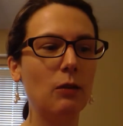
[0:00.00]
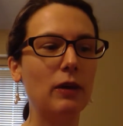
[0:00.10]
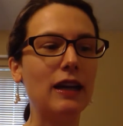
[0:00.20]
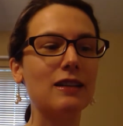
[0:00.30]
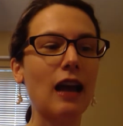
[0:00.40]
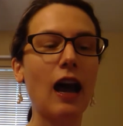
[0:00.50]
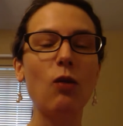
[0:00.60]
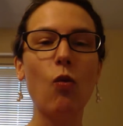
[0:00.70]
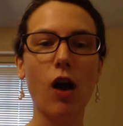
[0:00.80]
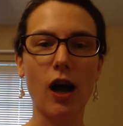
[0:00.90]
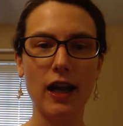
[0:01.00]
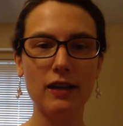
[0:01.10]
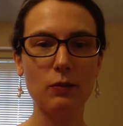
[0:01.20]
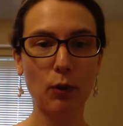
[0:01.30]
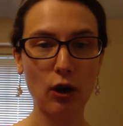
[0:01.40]
Because I
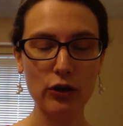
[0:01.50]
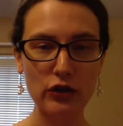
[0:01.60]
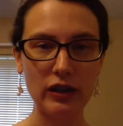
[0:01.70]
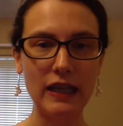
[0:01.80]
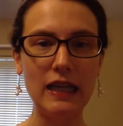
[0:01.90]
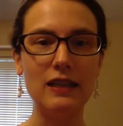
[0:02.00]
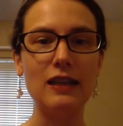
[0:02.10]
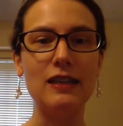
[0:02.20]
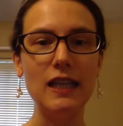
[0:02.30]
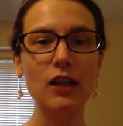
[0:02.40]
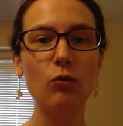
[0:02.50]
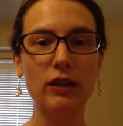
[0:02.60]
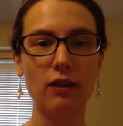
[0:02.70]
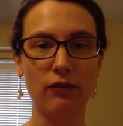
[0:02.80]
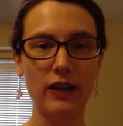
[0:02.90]
want personally to deal
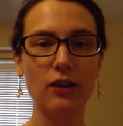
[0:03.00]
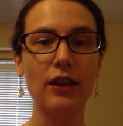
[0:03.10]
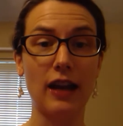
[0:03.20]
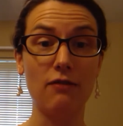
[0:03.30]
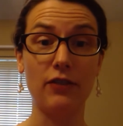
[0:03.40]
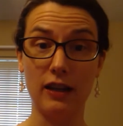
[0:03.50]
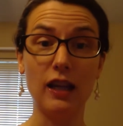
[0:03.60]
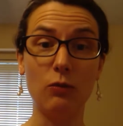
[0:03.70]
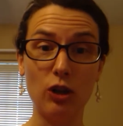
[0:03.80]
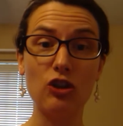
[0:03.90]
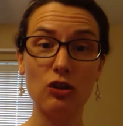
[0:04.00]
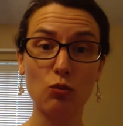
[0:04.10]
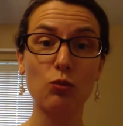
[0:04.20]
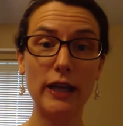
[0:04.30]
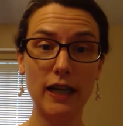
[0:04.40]
with the fear that I'm feeling, which is
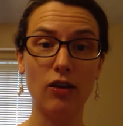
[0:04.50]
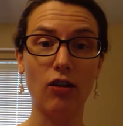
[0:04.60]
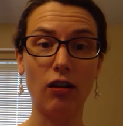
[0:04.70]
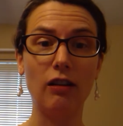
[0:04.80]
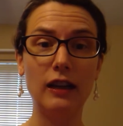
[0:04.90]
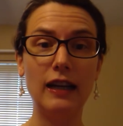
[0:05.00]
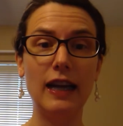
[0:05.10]
real,